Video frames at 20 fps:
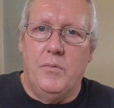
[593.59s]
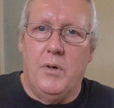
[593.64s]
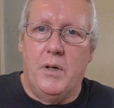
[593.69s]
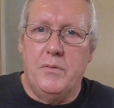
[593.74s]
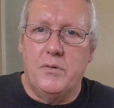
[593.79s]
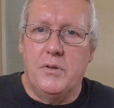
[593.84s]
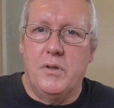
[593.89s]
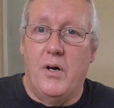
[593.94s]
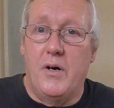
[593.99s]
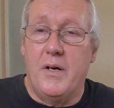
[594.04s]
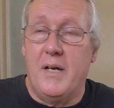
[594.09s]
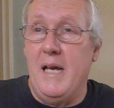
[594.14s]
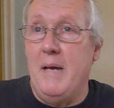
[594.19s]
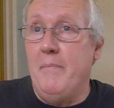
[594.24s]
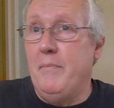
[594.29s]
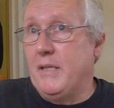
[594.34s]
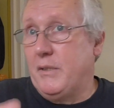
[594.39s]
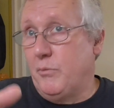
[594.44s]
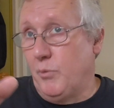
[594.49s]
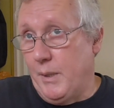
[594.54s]
what it was like in
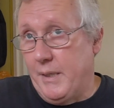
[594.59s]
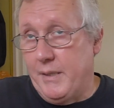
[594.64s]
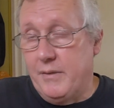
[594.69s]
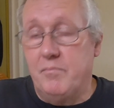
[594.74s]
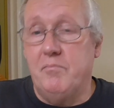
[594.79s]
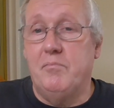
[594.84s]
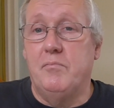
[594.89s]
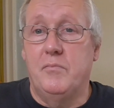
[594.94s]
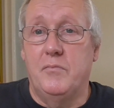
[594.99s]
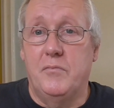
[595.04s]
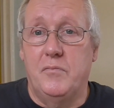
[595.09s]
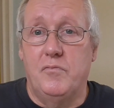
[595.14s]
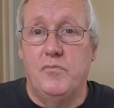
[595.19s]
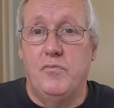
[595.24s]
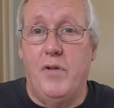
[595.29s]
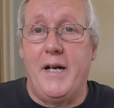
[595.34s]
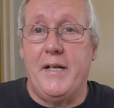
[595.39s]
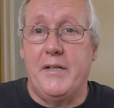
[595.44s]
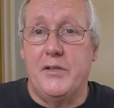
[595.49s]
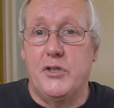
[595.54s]
between
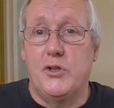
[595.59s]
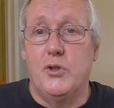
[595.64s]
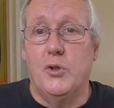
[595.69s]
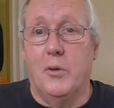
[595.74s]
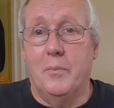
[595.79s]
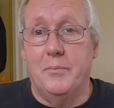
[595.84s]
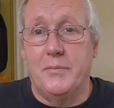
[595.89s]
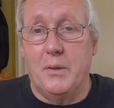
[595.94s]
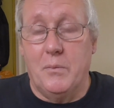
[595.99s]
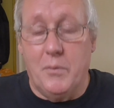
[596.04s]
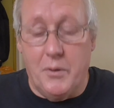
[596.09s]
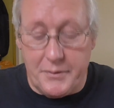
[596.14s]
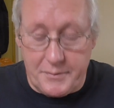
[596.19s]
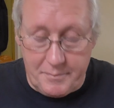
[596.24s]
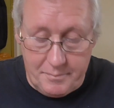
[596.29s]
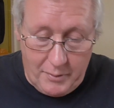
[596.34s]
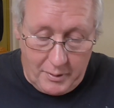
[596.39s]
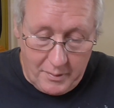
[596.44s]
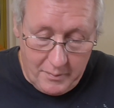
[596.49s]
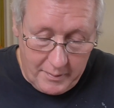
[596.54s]
rainstorms. It was,
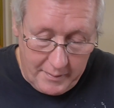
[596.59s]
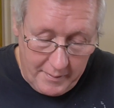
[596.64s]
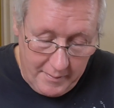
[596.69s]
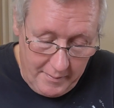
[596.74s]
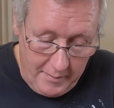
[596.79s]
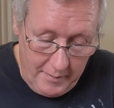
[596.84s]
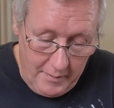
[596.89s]
by the way.